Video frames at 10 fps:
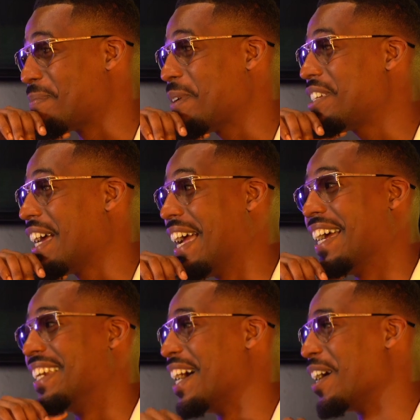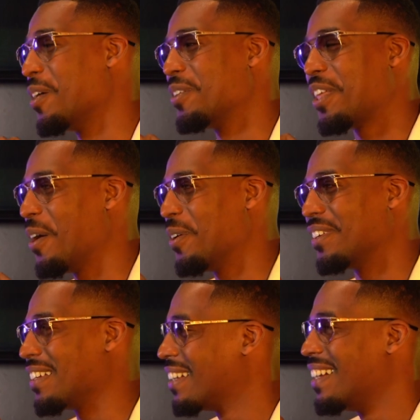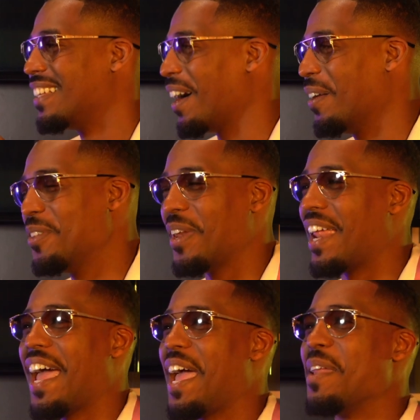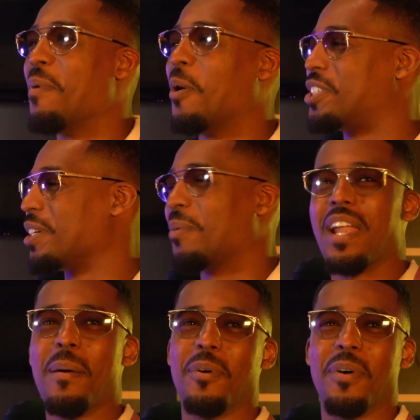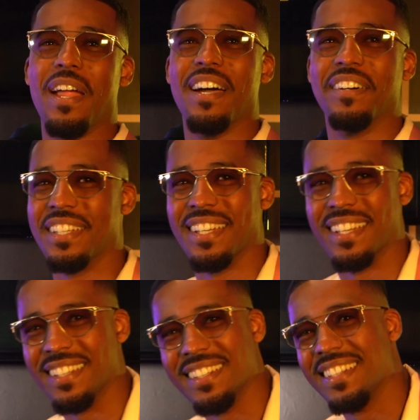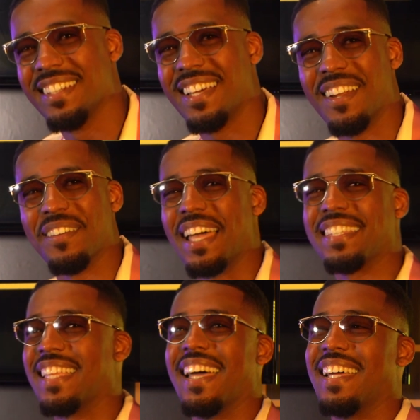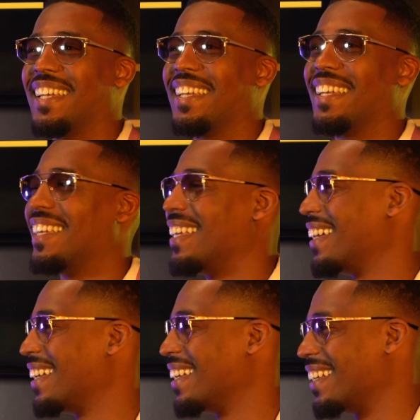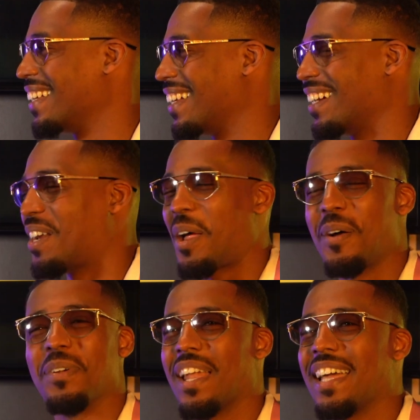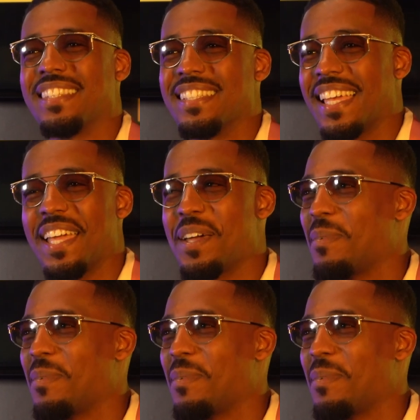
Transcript: Put your hand down. Don't, don't, don't do that hand motion when I'm around. Yeah. I don't like this that. whole time. This, if y'all I don't like this hand.